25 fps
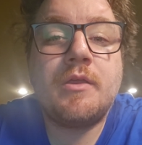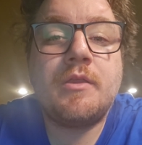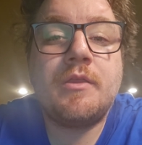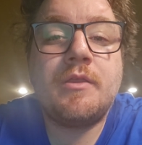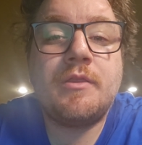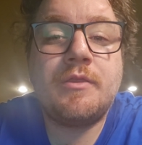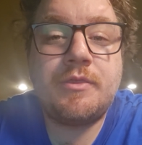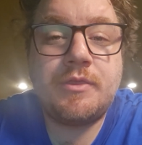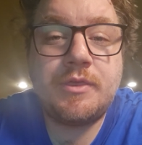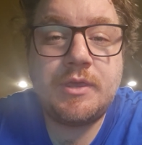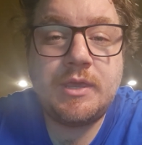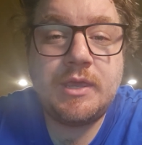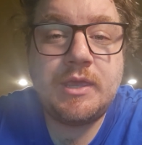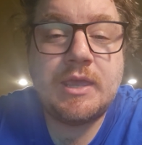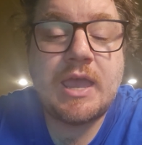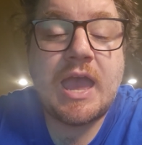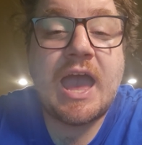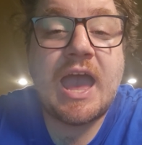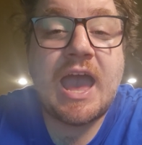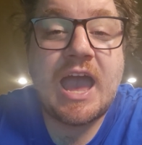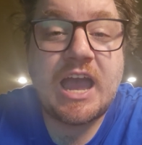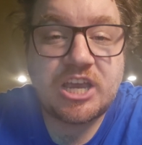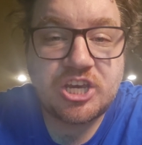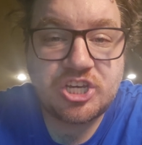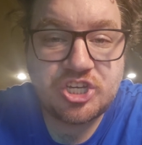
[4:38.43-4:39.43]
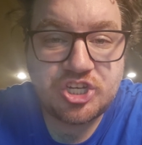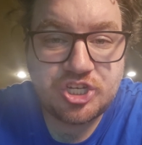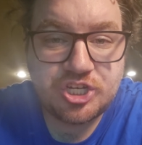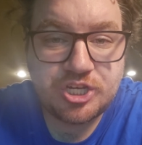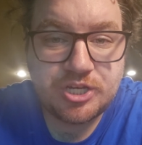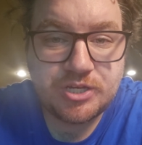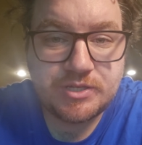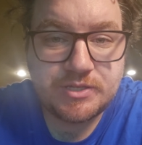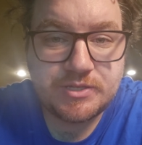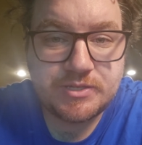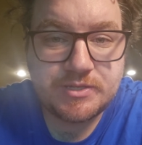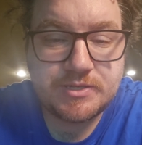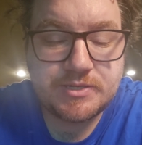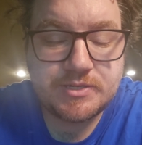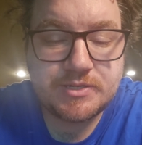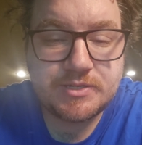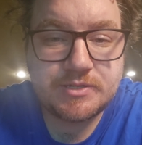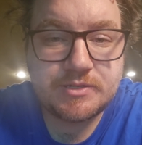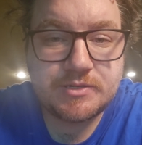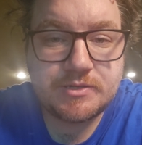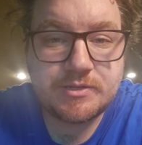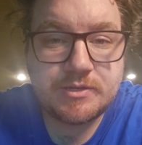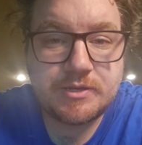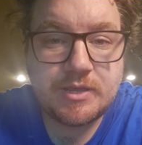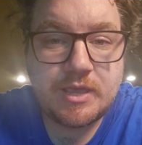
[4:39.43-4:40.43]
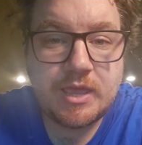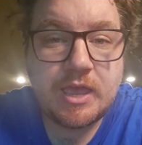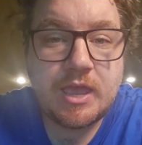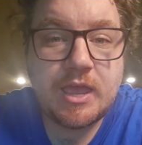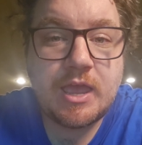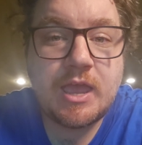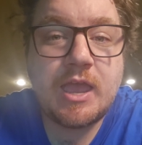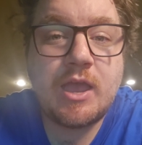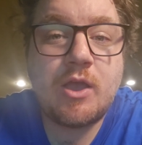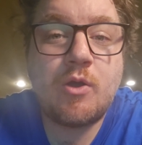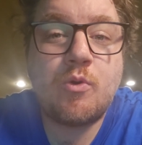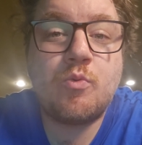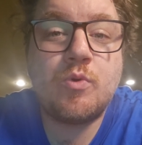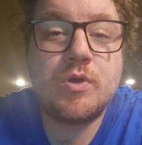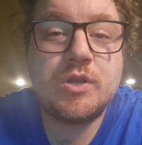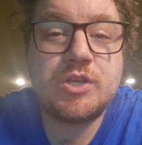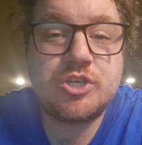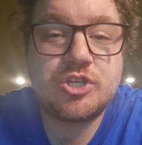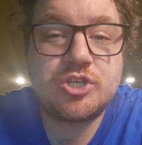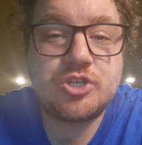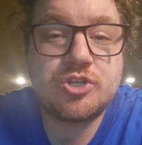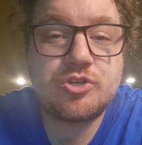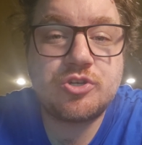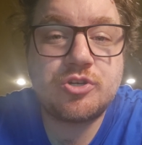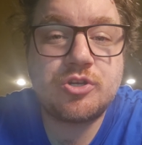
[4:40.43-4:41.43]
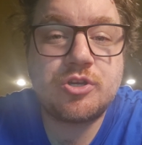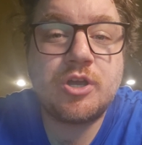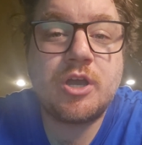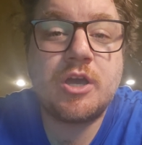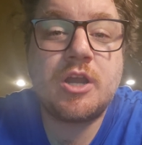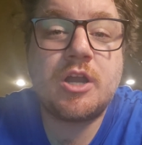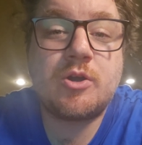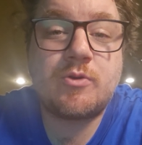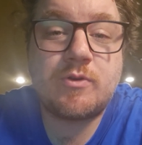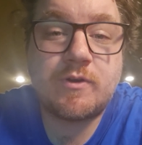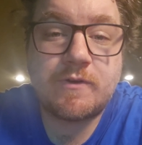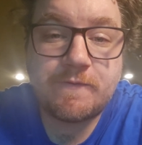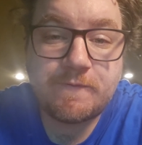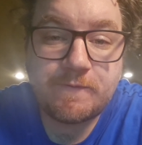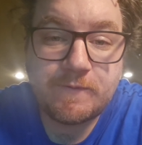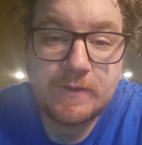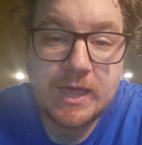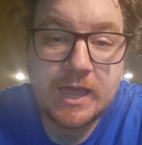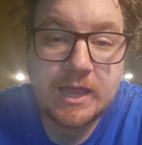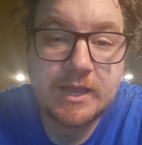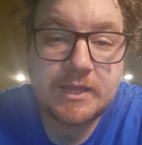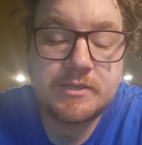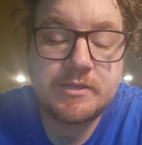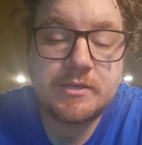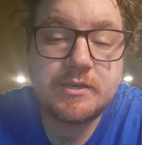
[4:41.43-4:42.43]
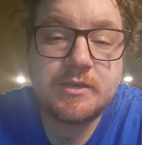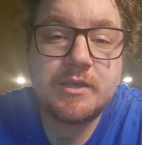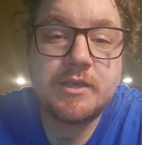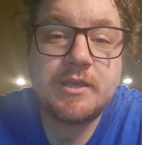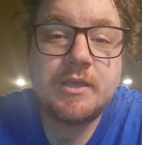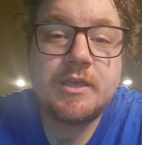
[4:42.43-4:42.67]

the actions which gonna reflect